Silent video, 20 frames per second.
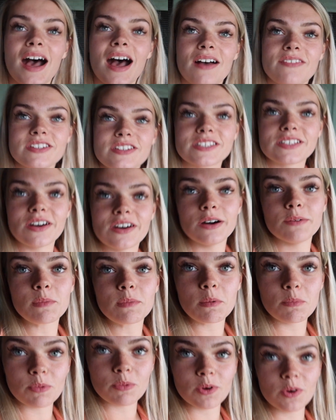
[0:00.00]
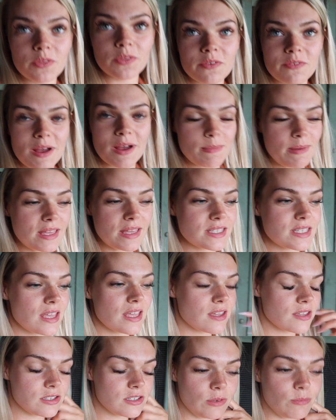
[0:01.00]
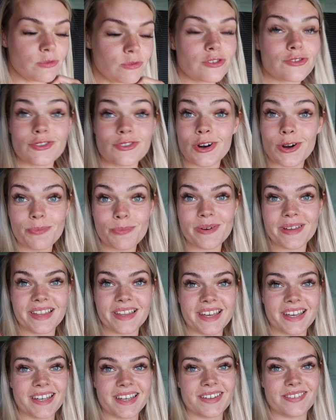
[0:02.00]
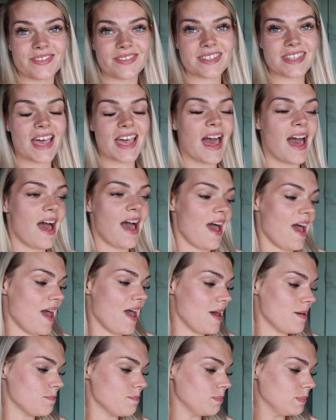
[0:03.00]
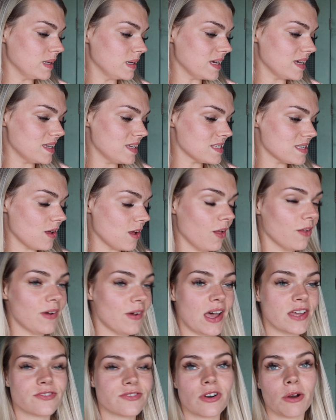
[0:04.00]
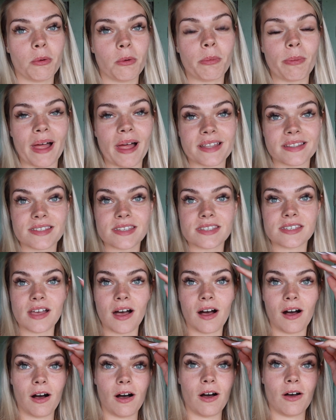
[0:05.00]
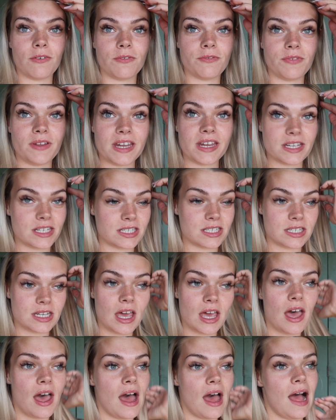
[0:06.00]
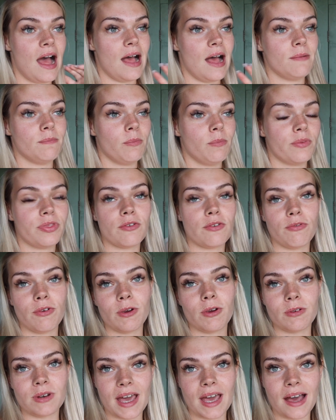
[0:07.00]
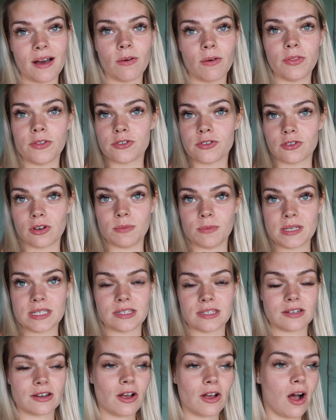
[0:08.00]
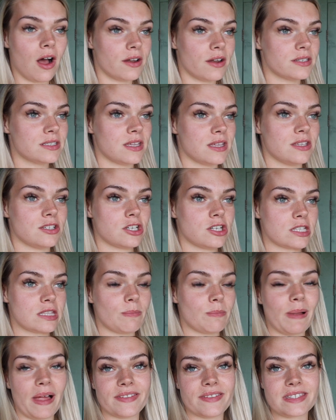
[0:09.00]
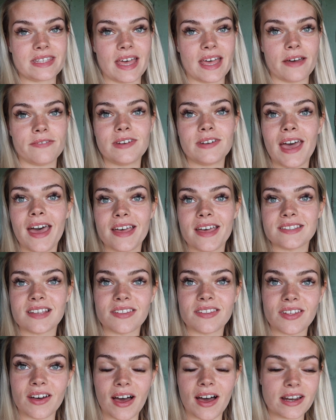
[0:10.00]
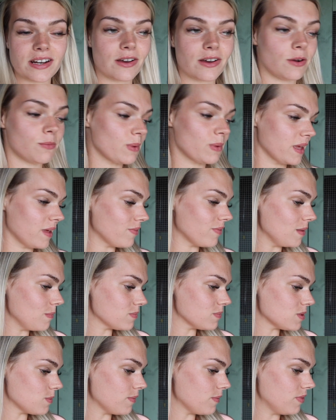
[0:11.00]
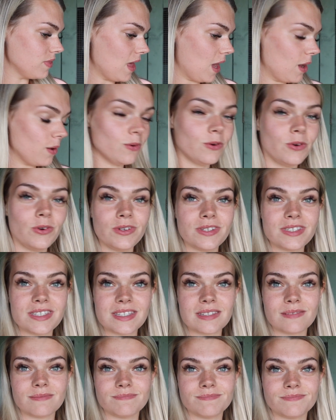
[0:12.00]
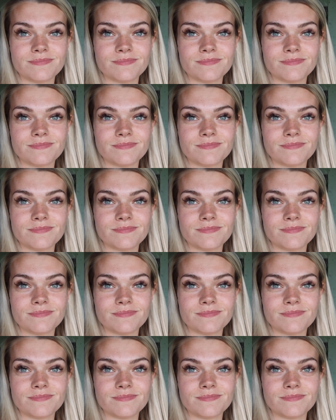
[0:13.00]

I've just come and brought the rabbits some strawberry leaves because all of our strawberry plants are finished with the fruit now. All the strawberries had gone, so there's just the plants left. So I thought I'd come and give them some of those.